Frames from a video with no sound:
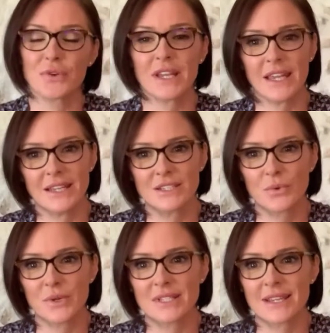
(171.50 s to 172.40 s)
During
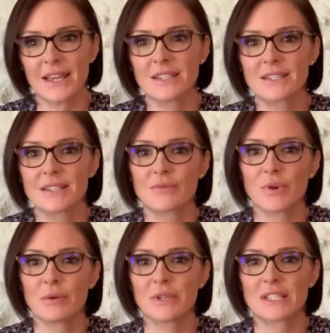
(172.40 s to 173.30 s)
each quick sketch, we will